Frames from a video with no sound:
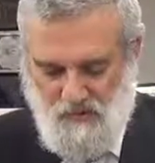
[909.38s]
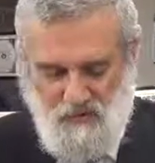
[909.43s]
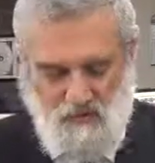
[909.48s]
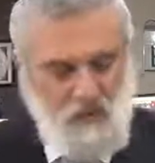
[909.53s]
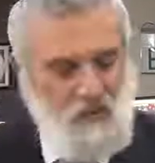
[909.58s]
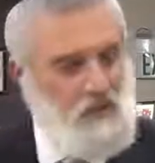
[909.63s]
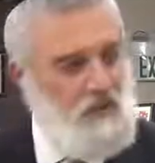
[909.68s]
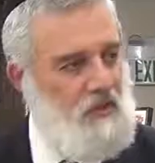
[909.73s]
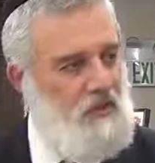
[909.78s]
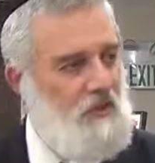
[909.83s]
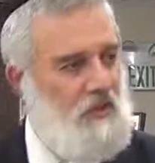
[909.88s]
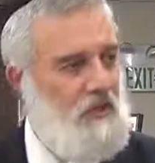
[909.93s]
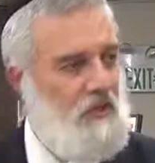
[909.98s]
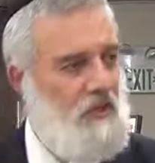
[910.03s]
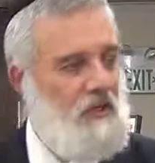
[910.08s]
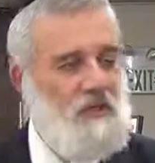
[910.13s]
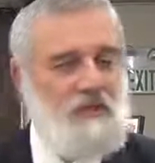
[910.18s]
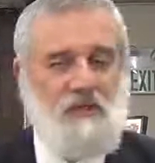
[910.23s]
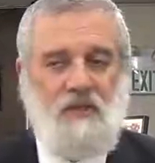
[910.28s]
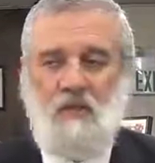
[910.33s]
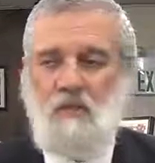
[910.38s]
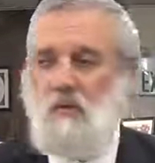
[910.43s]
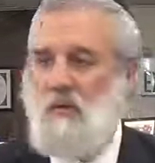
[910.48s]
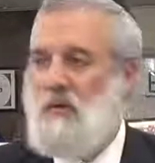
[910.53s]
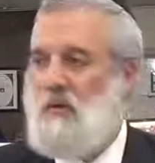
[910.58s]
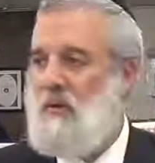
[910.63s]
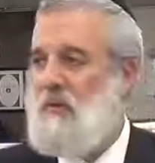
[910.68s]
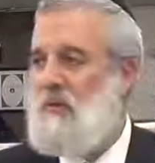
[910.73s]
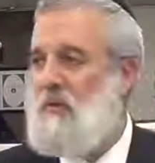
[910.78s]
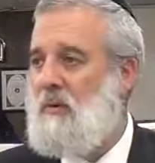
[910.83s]
What is he telling us that we
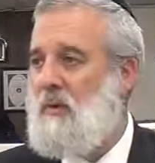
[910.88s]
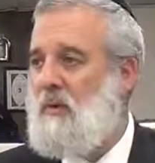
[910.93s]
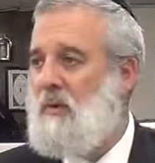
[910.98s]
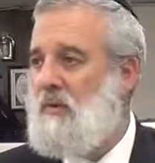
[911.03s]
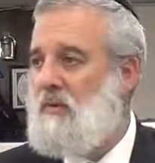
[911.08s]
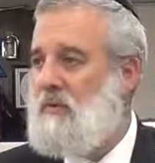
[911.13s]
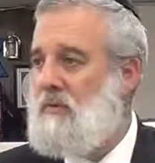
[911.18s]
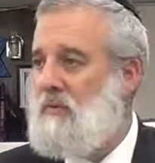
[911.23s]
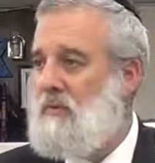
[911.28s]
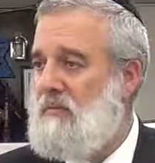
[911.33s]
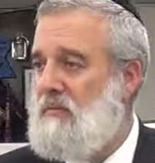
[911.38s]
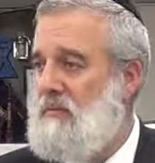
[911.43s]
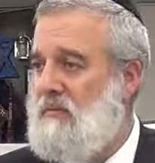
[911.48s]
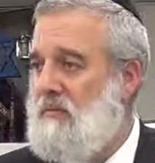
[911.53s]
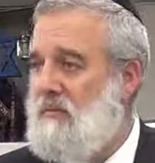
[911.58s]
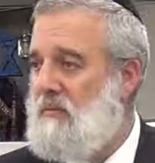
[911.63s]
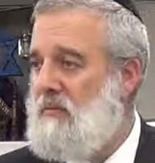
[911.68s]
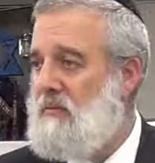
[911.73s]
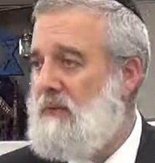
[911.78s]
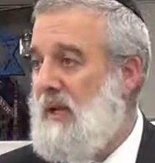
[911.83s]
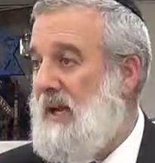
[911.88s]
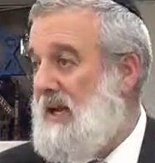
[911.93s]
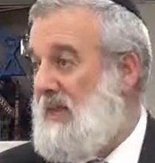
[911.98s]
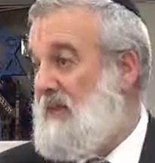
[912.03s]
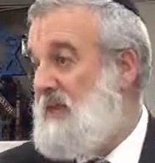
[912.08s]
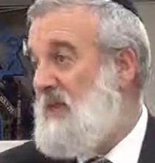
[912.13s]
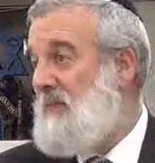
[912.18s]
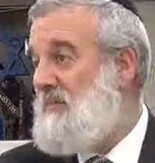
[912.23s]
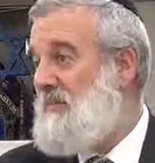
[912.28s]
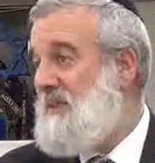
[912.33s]
don't know? That
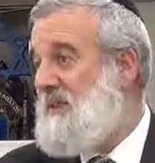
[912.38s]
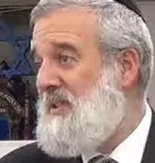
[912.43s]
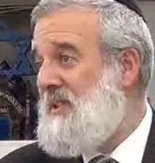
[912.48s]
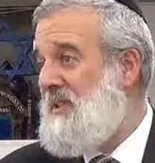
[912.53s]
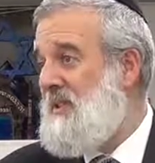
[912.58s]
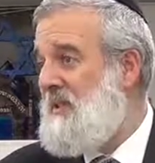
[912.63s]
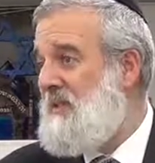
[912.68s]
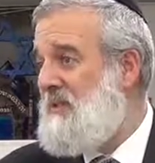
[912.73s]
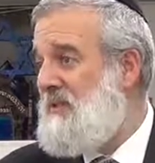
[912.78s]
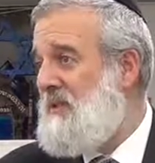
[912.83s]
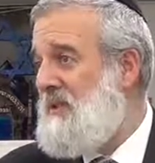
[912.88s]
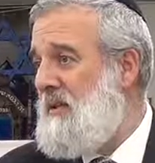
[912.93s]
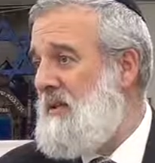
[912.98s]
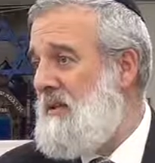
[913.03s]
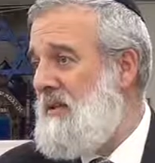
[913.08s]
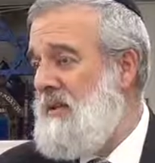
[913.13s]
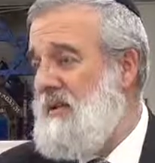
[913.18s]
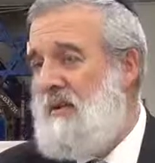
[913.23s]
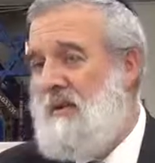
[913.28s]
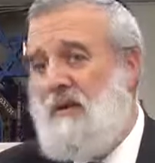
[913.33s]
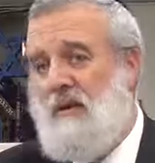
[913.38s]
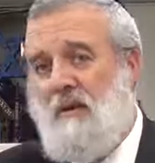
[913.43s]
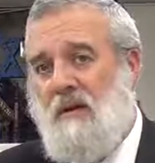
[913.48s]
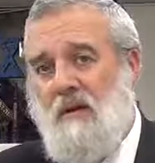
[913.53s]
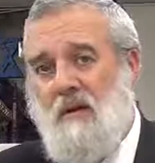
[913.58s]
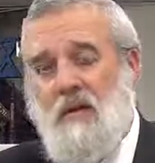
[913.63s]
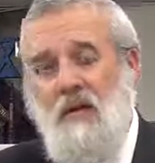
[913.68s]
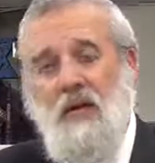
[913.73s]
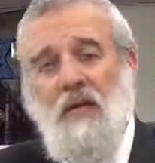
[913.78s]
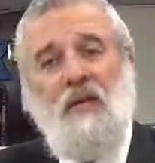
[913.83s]
Hashem sees?
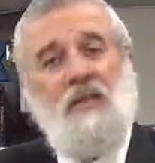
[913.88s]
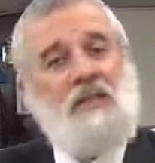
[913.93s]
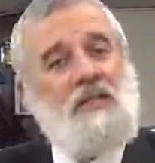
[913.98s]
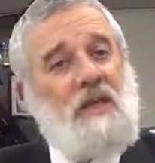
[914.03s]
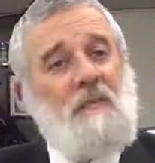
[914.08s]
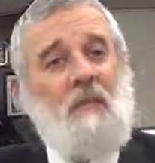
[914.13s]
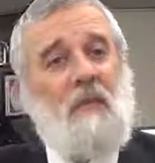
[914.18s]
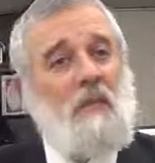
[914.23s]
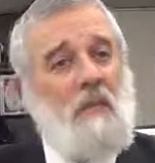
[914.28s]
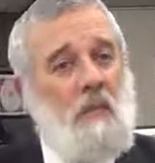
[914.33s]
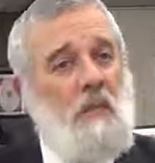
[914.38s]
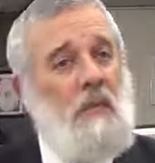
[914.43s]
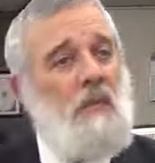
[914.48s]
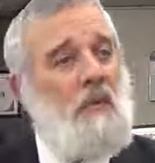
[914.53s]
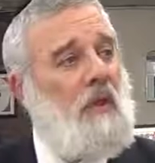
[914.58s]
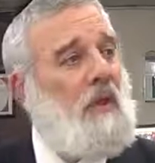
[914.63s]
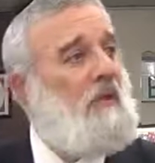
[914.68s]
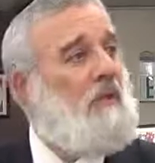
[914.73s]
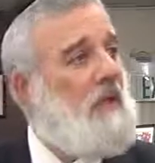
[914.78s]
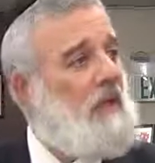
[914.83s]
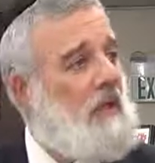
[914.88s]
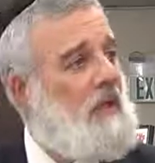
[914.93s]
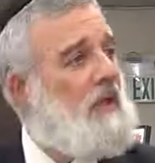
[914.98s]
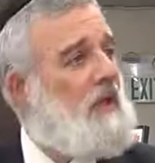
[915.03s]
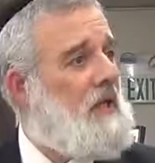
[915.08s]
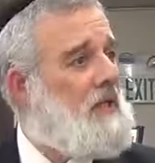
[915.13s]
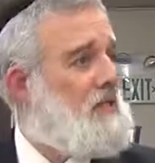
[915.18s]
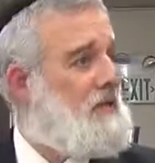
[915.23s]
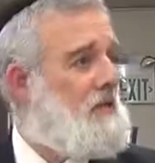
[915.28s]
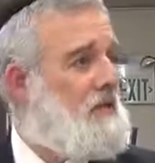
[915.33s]
Some people think that he
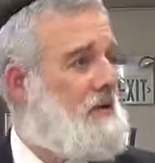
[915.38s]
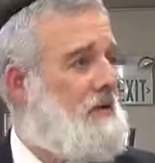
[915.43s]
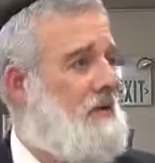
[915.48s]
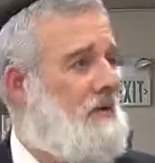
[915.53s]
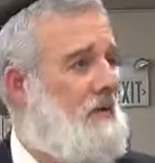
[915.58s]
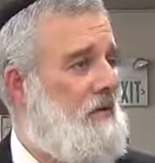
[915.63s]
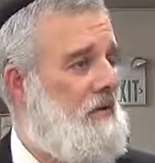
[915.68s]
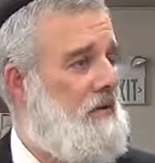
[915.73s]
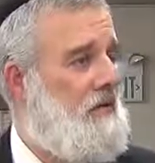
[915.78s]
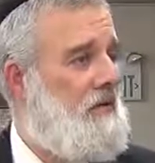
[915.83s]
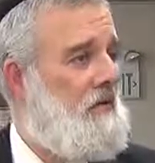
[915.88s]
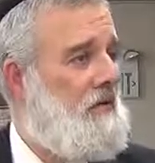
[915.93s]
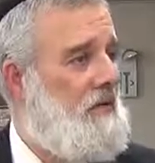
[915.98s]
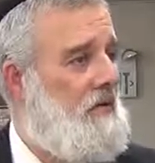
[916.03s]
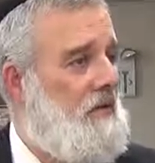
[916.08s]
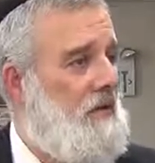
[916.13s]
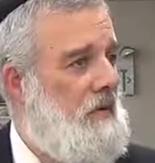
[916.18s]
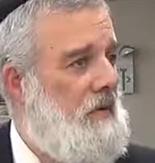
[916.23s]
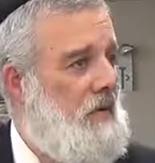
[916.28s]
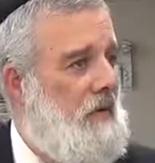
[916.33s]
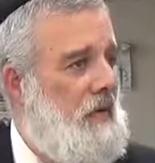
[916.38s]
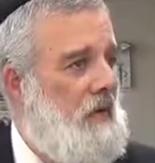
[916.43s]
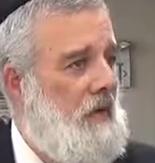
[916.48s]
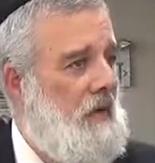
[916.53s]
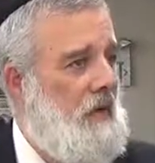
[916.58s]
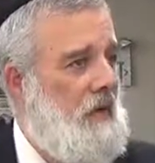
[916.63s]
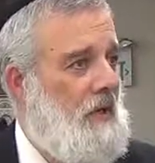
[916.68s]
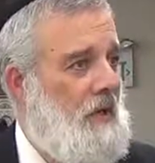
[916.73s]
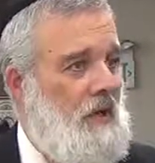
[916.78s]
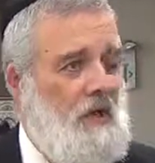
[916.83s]
doesn't.
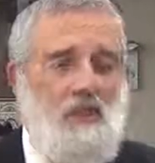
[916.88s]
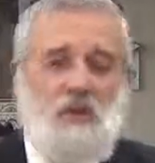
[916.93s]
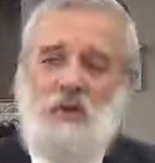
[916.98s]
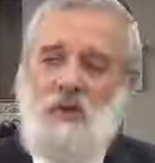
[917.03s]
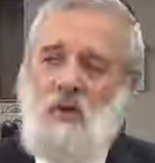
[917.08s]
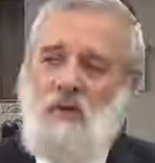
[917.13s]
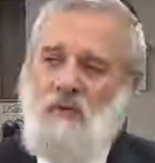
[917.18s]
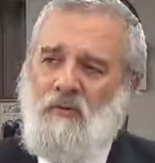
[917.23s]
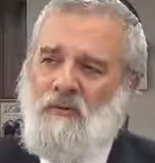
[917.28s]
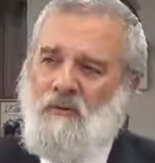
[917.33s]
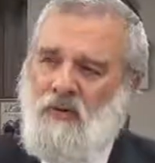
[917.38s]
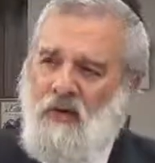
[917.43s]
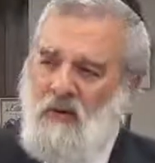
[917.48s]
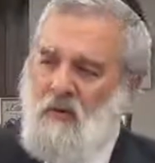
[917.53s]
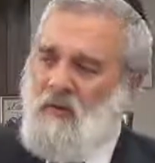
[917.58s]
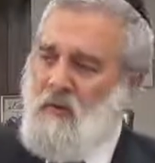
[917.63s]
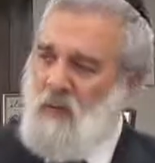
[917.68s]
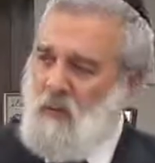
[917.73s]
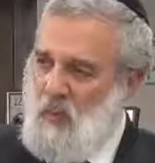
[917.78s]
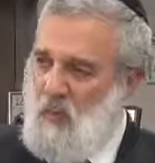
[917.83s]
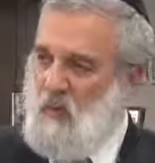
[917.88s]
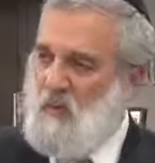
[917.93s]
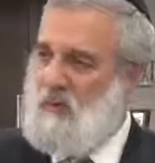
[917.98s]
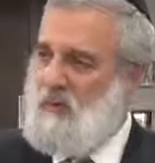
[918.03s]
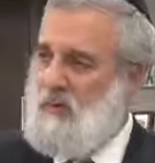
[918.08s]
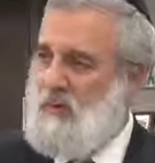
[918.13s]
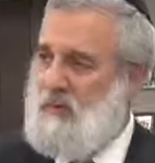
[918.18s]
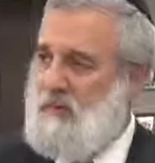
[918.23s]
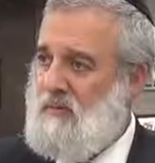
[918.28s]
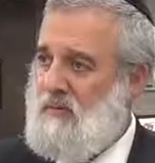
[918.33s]
He's so far
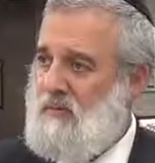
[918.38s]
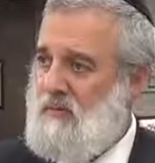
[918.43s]
removed,